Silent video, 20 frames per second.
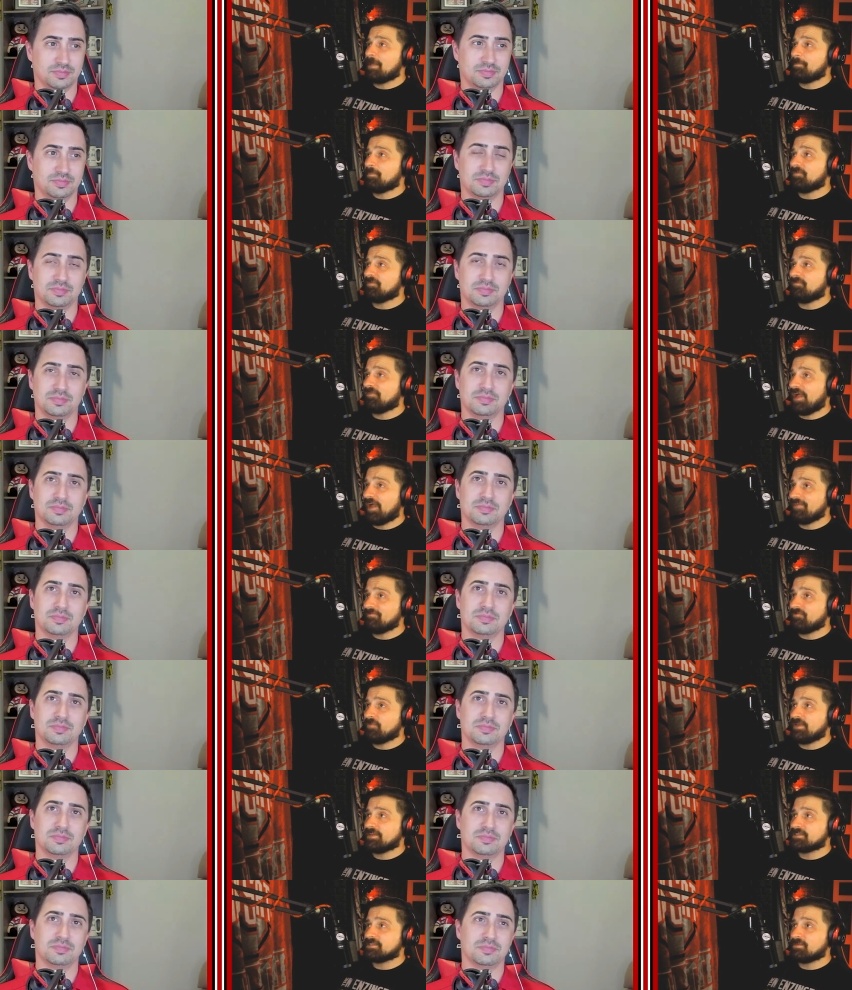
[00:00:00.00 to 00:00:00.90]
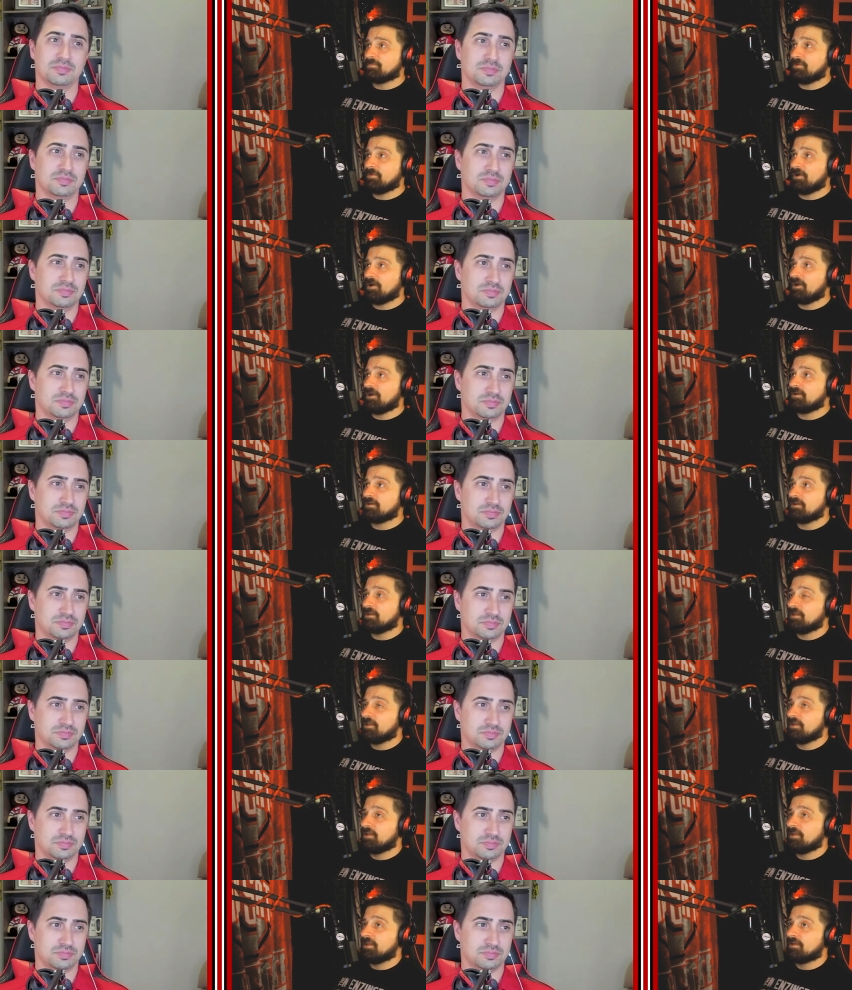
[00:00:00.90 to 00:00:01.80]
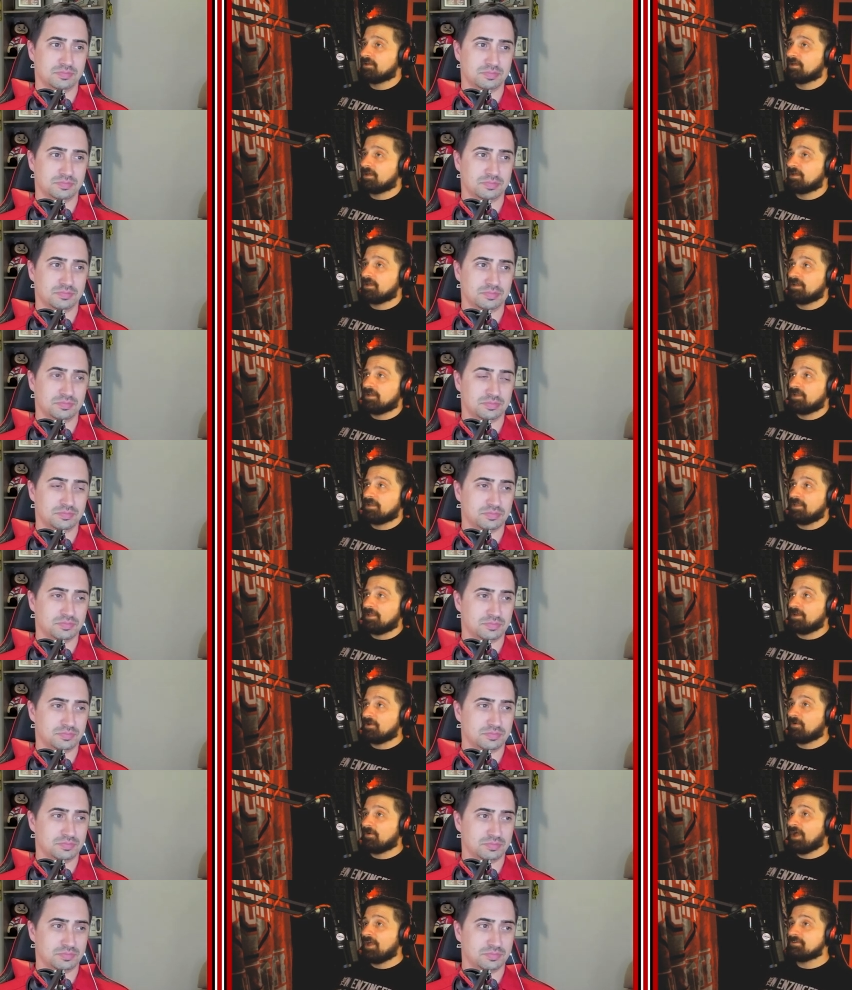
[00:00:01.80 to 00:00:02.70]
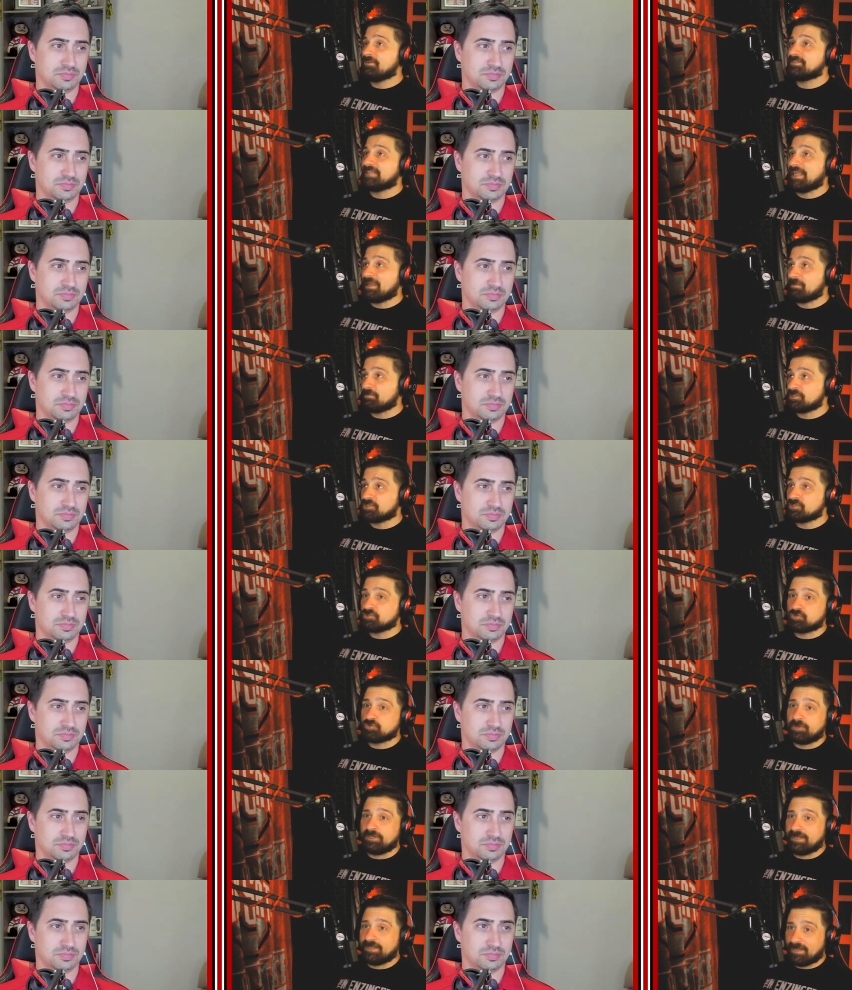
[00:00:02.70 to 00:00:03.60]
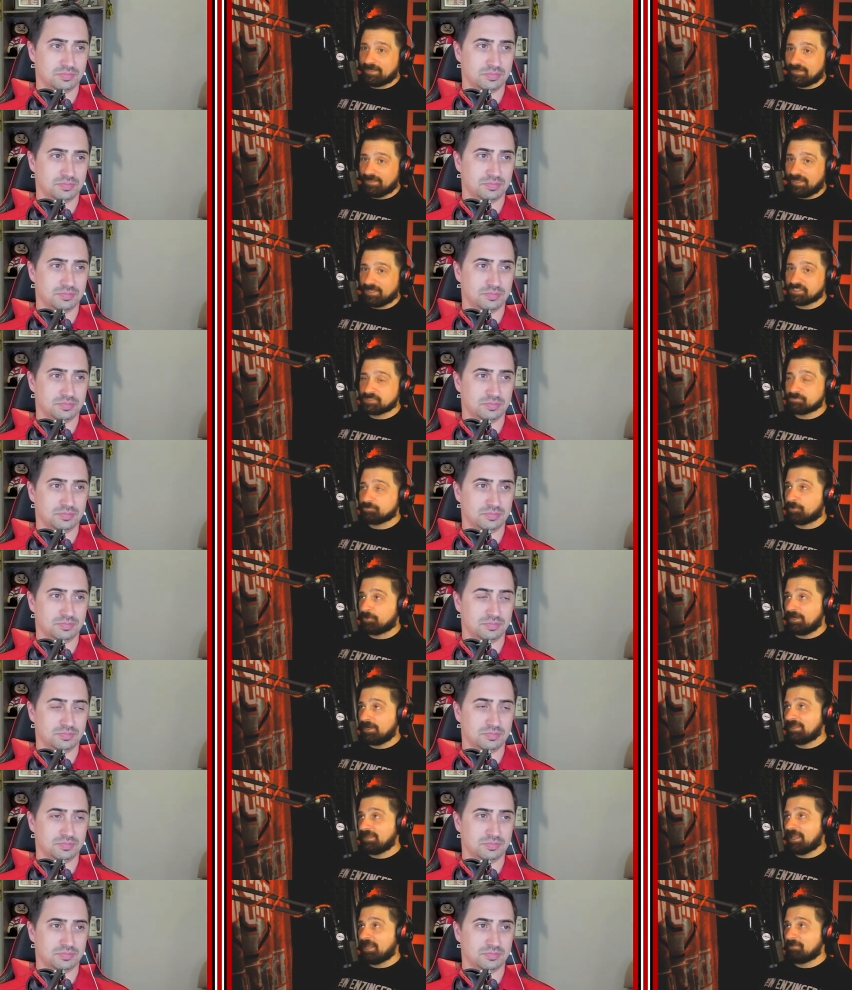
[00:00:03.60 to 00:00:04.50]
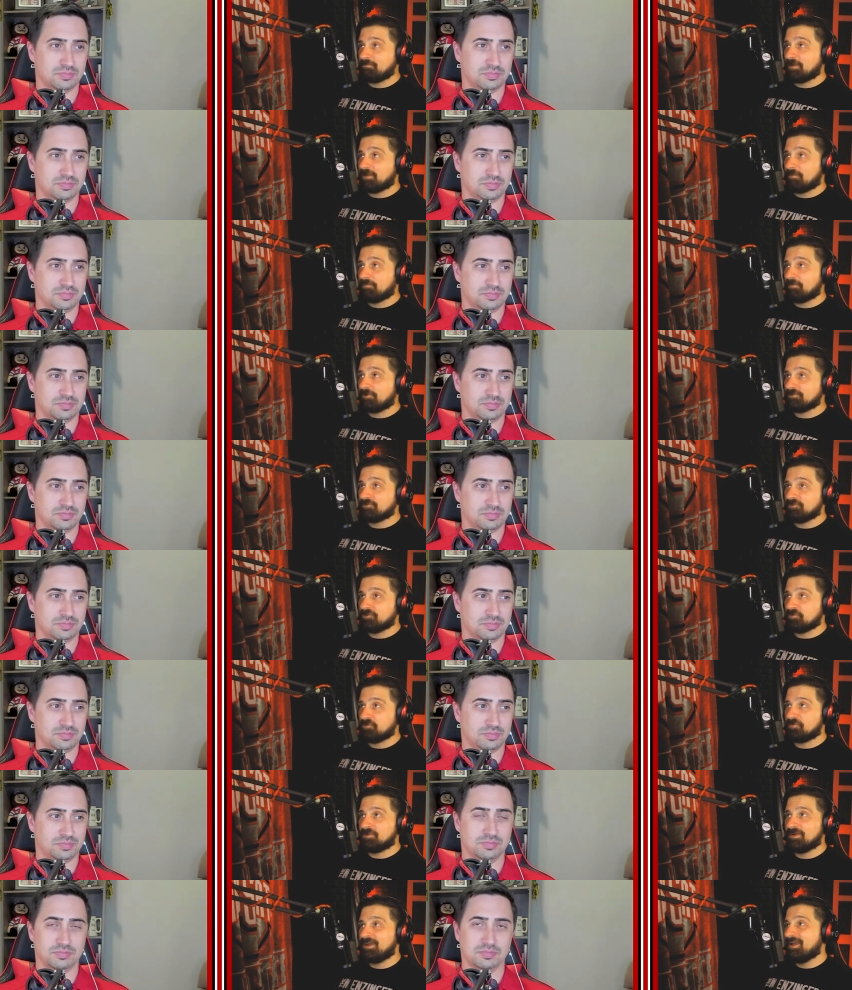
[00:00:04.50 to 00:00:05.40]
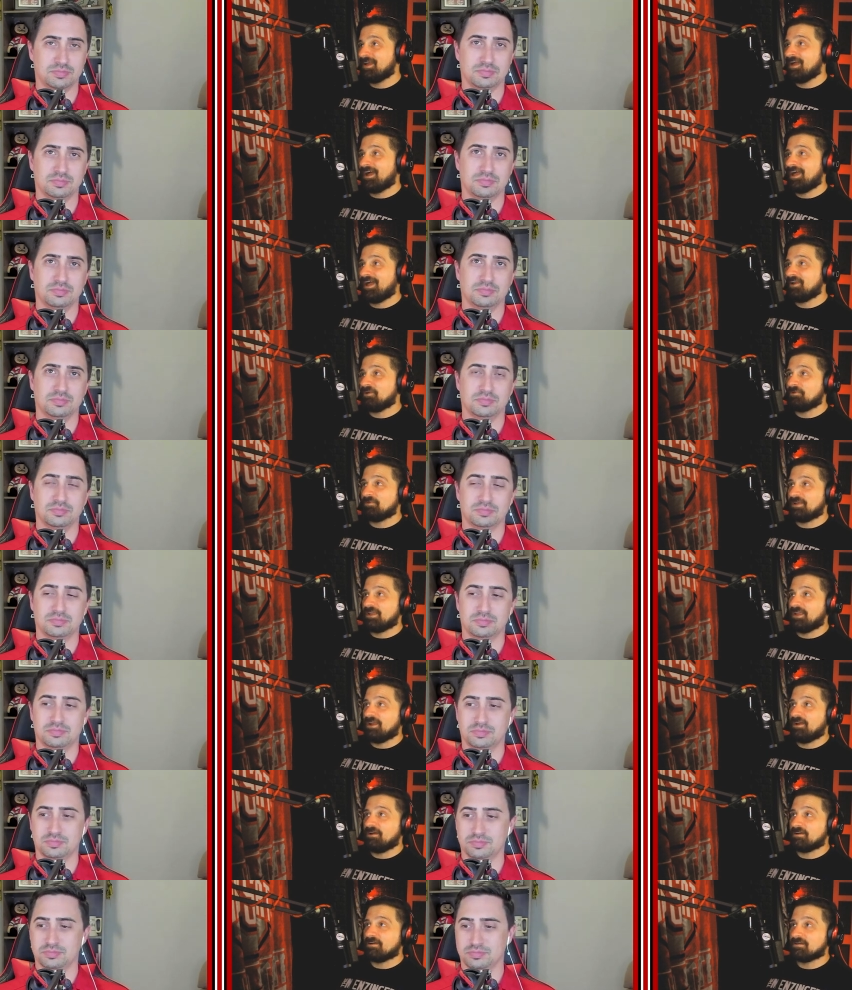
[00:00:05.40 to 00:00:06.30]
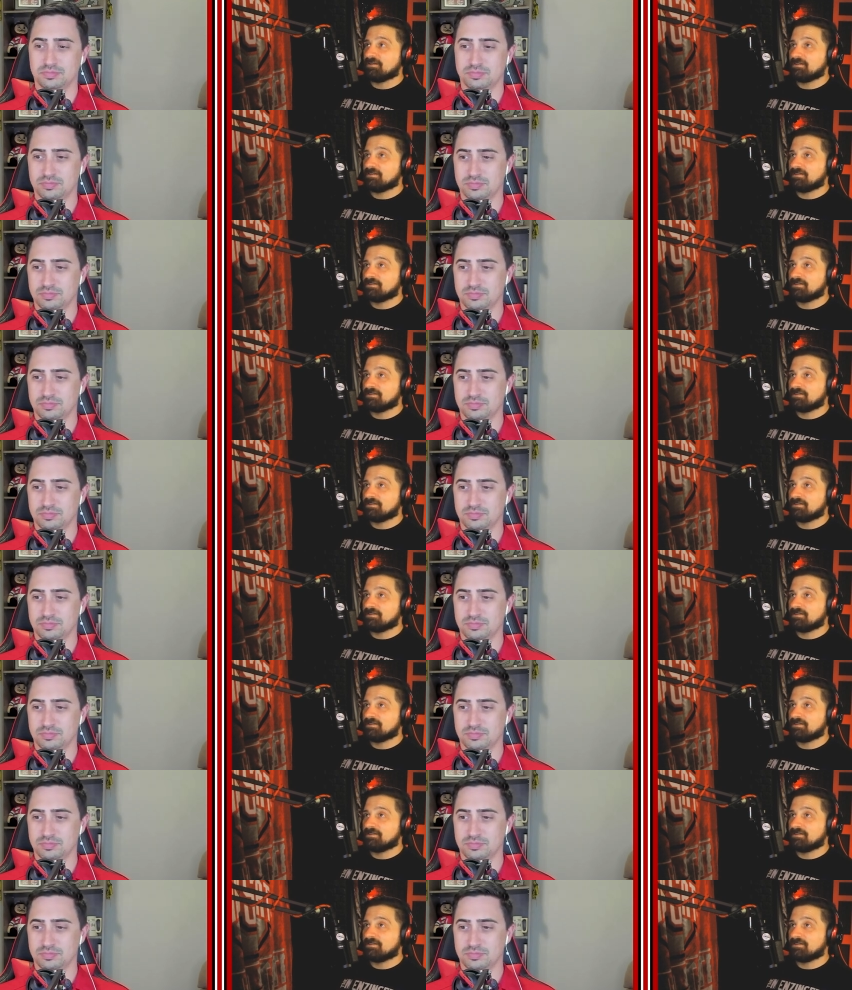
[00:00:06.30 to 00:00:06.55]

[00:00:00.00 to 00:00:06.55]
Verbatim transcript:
Speaker 1: happened five weeks apart. Uh, and Ohio State was treating it like spring game number two. I don't care.